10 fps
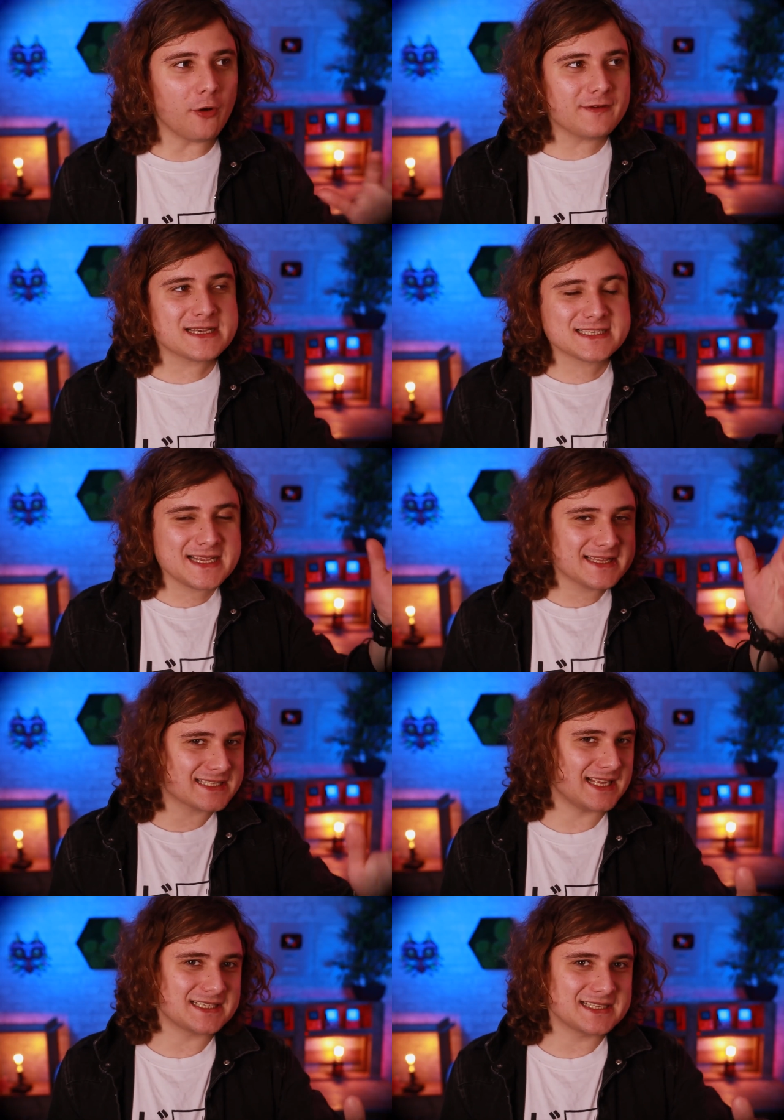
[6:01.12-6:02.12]
Obviously,
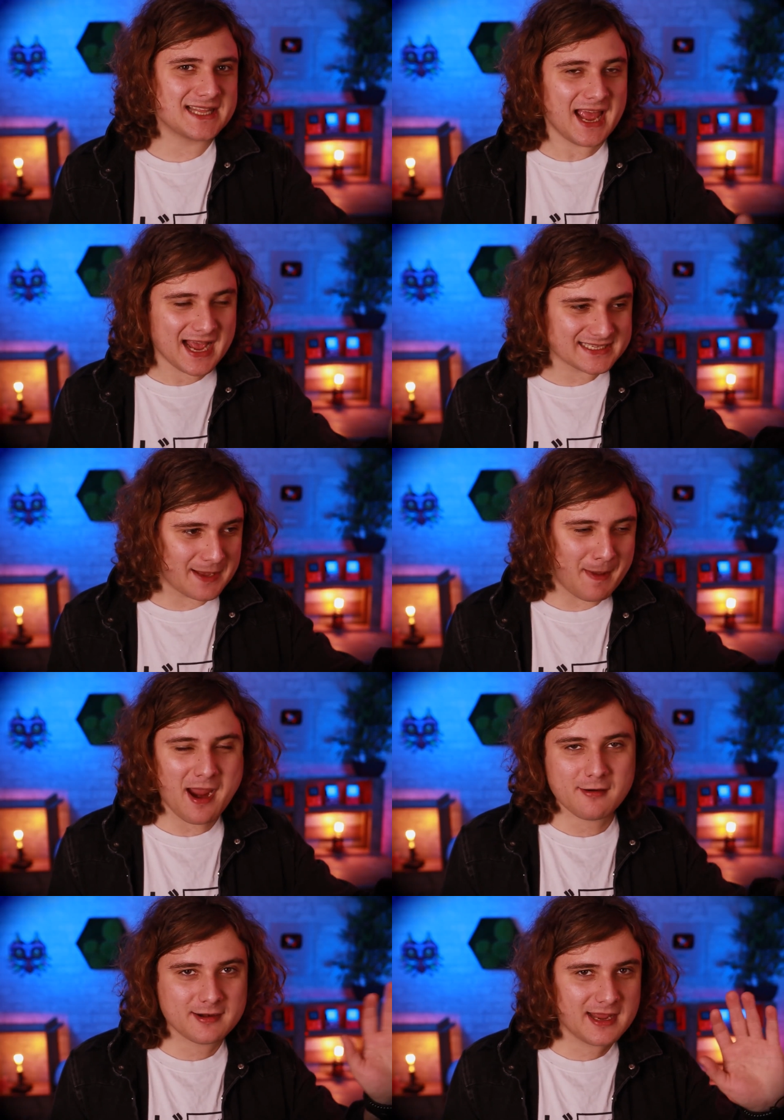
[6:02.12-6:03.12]
this legend is there as a
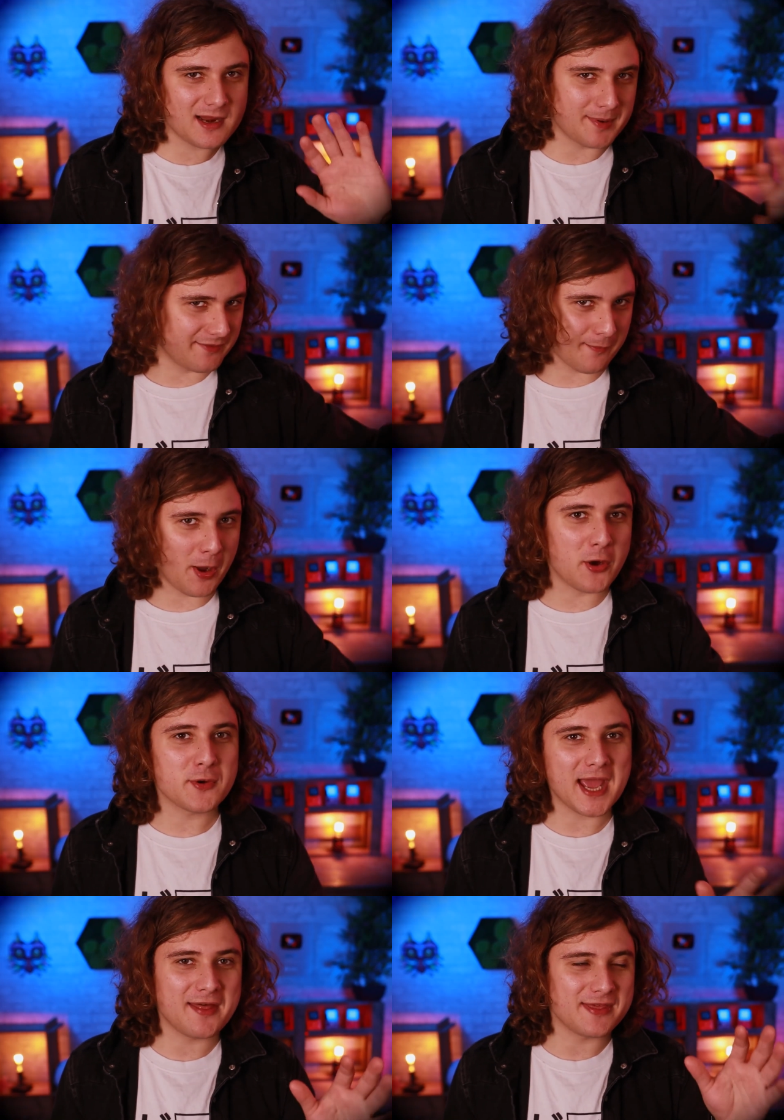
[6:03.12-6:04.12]
parody and a bit of a
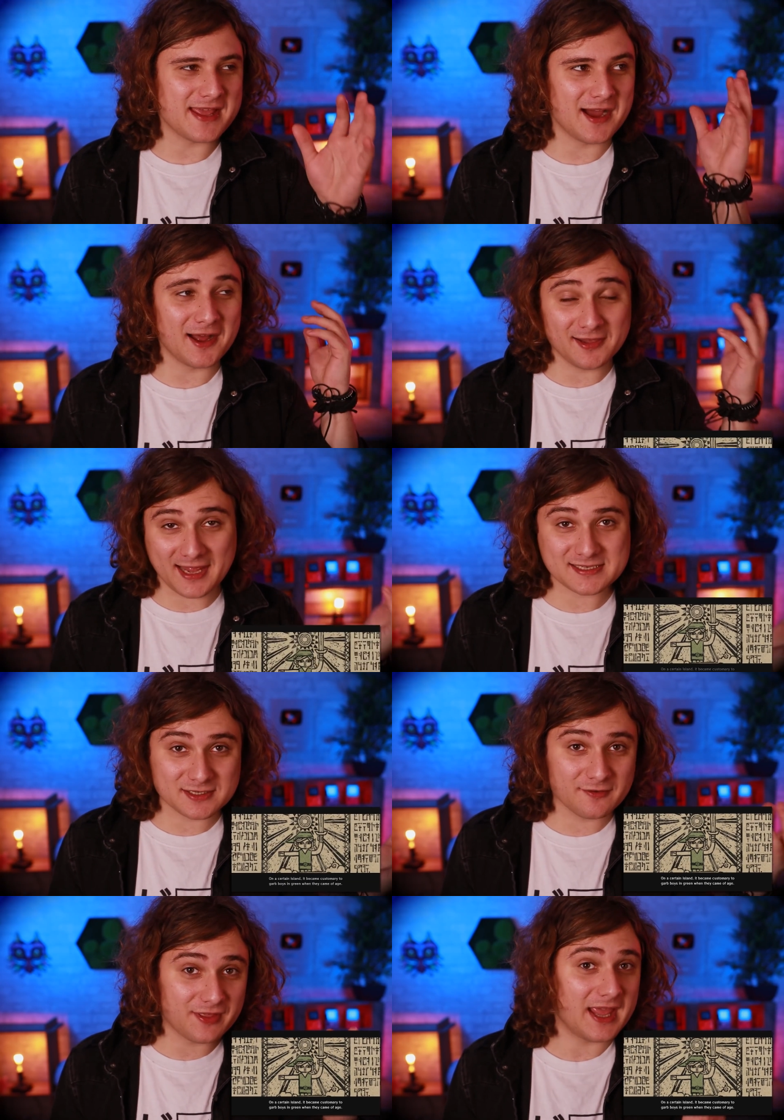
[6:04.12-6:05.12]
poke at the
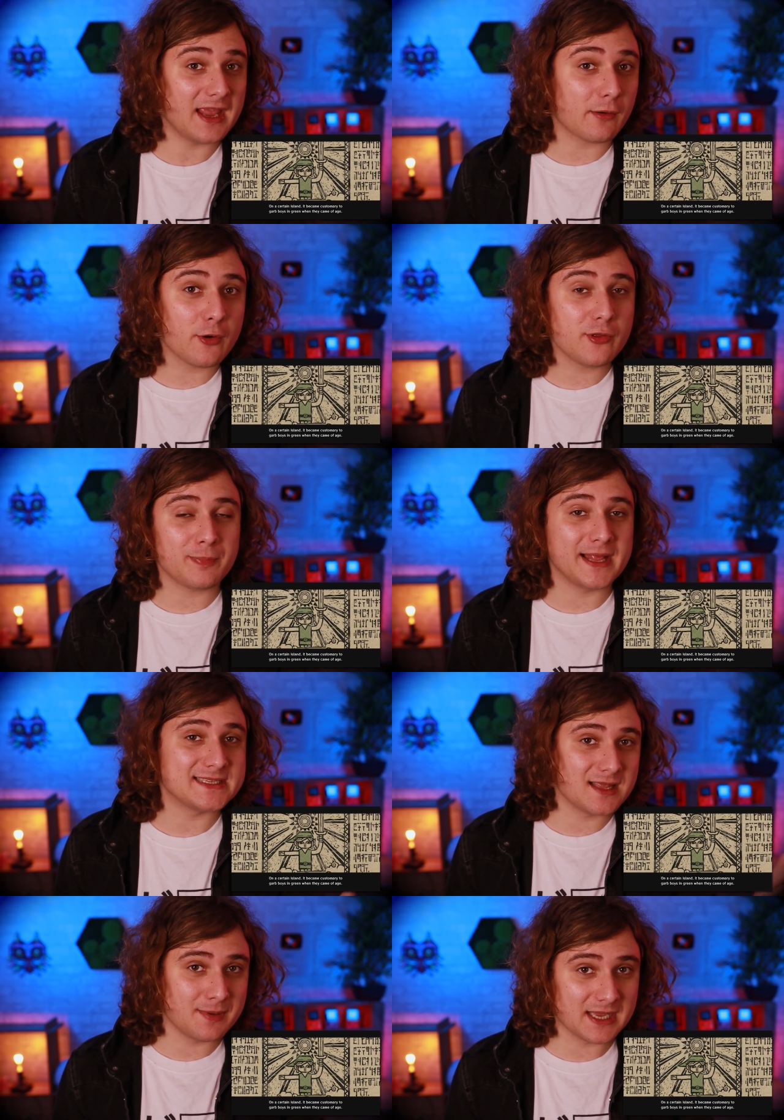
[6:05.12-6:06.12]
legend of the hero that
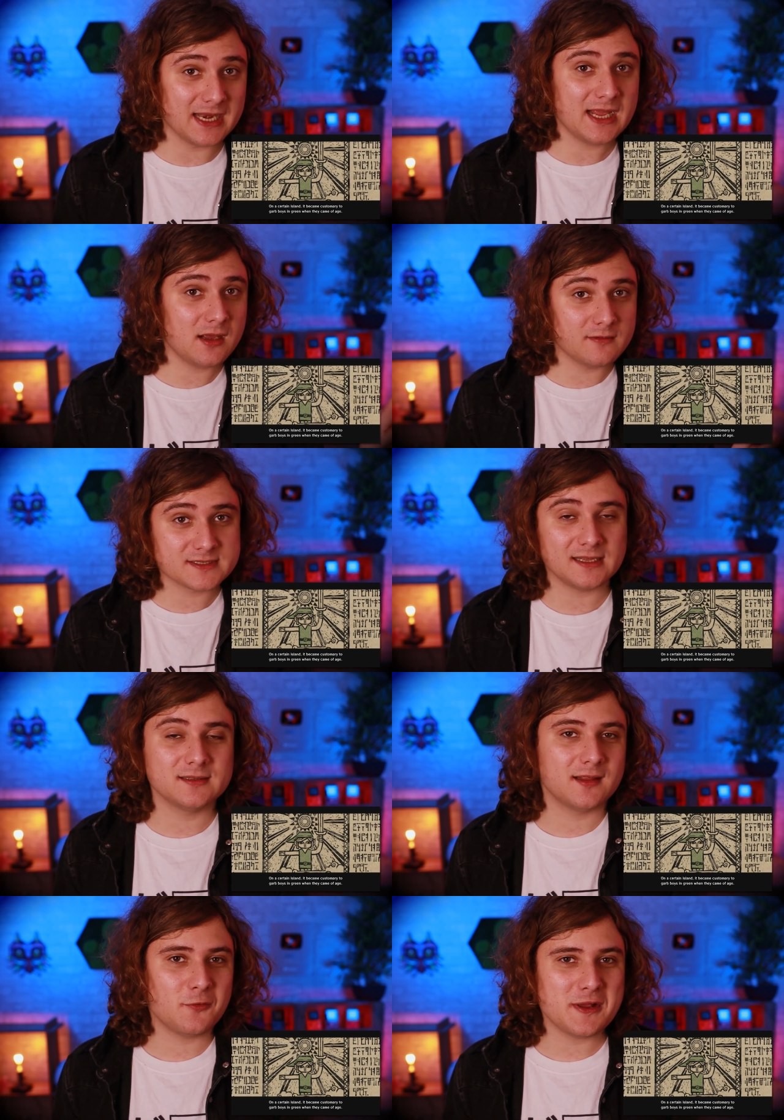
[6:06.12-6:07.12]
plays at the beginning of
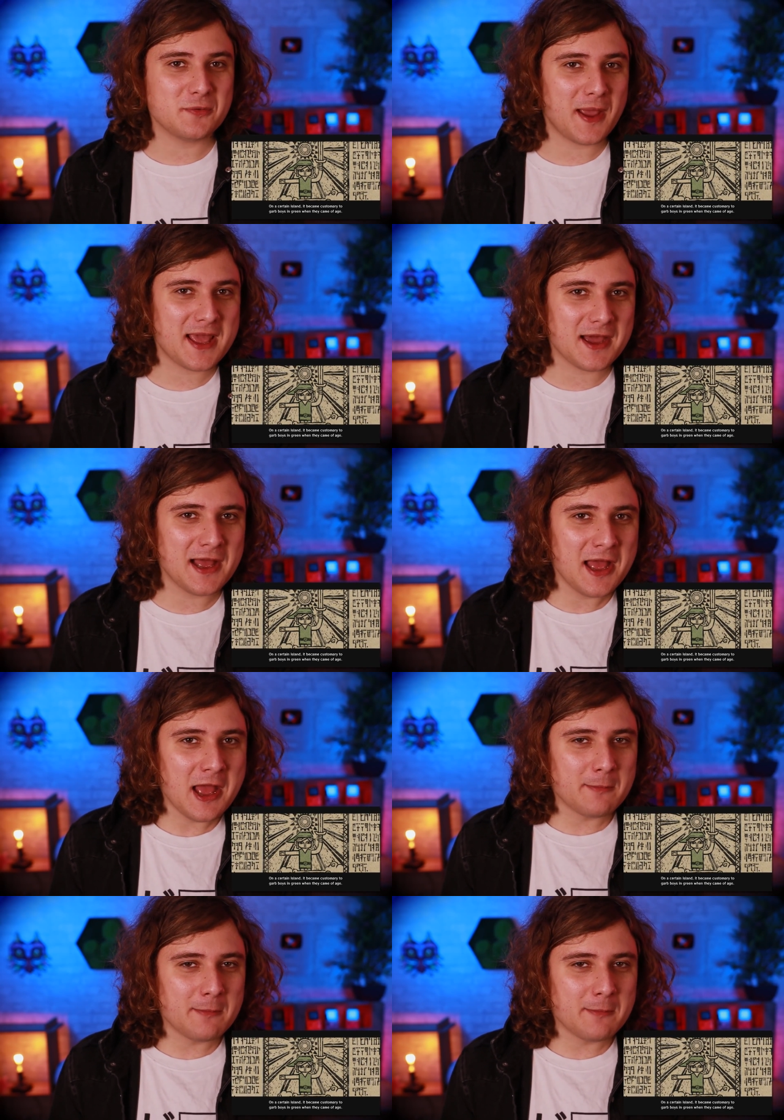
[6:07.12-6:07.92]
Zelda the Wind Waker,